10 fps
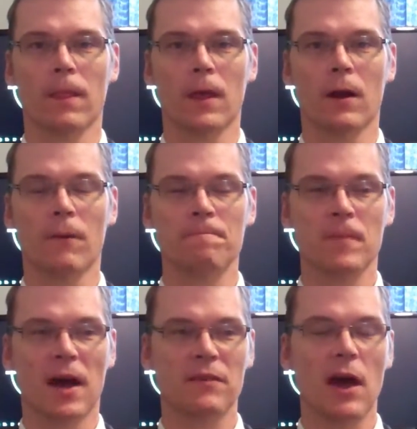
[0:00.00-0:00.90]

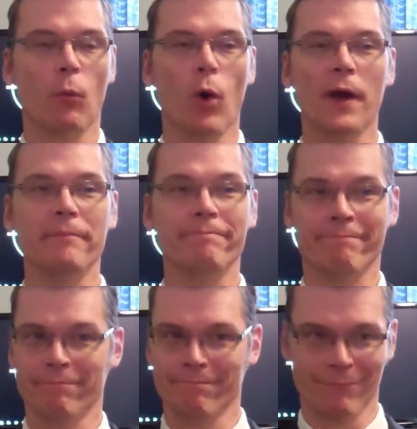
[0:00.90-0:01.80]
I've got one
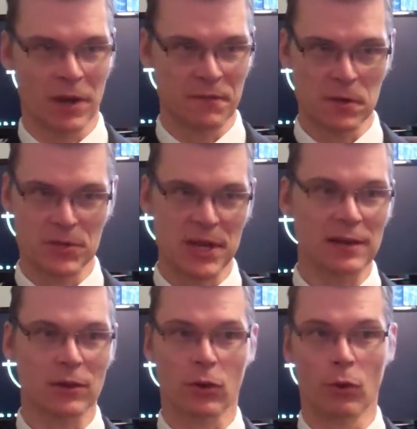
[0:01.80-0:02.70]
of those
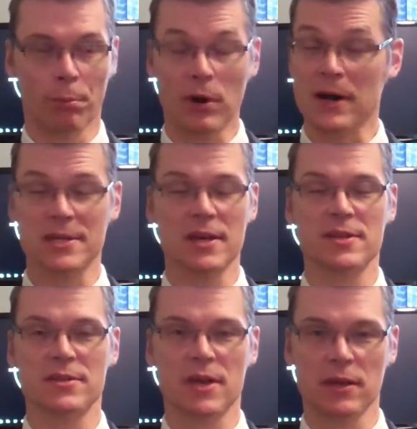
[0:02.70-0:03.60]
technical
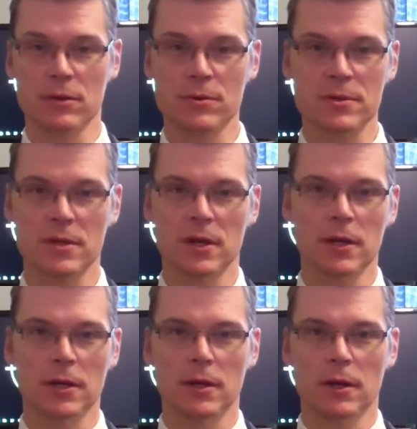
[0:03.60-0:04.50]
processes I use,
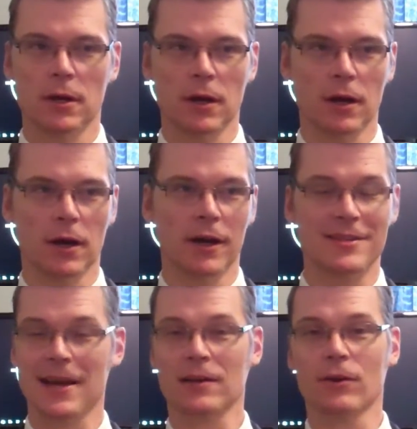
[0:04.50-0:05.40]
a
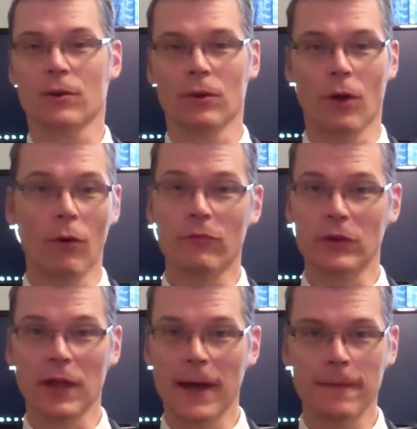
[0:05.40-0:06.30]
technical
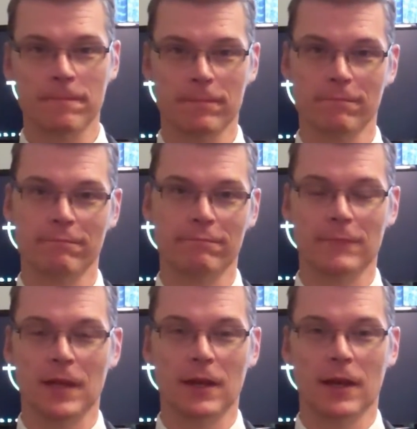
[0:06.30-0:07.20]
overlay.
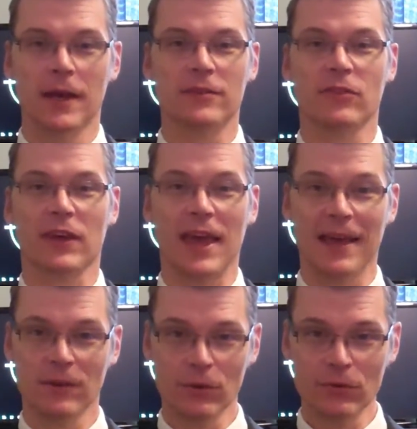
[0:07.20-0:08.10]
It's the
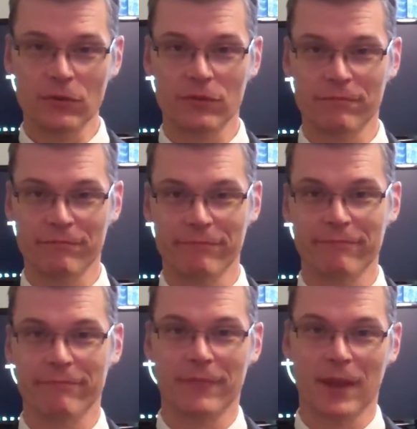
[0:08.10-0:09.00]
candles,
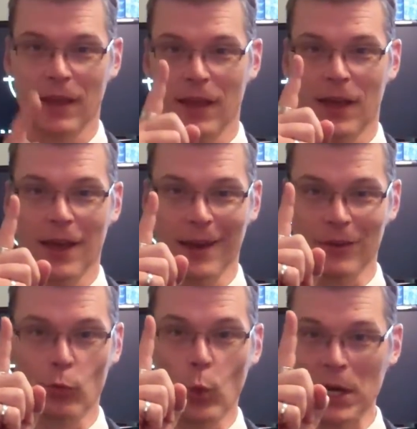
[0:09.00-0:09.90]
and
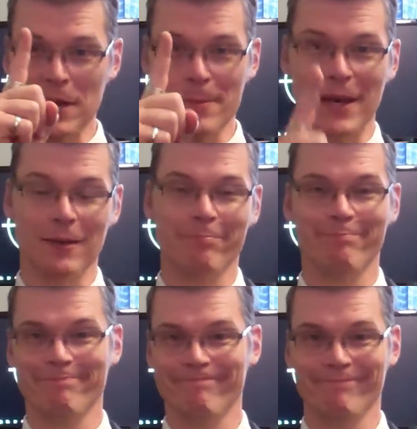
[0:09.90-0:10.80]
it's 1 EMA.
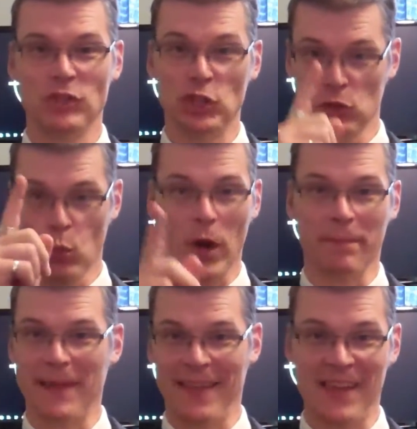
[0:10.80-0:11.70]
Just one,
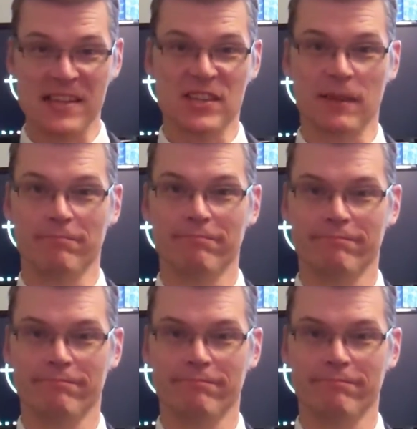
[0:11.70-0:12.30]
and that's it.